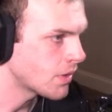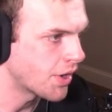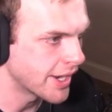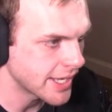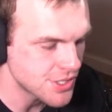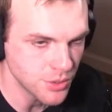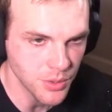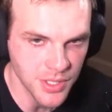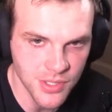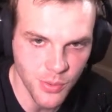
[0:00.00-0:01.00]
All right, I got you,
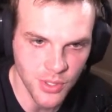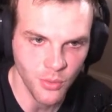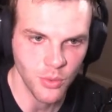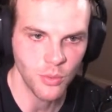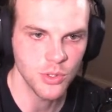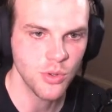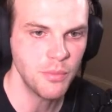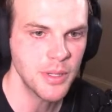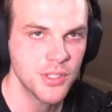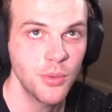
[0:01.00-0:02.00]
Lucas. We're 12
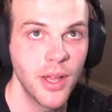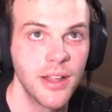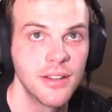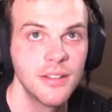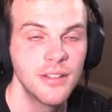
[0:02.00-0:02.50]
picks away.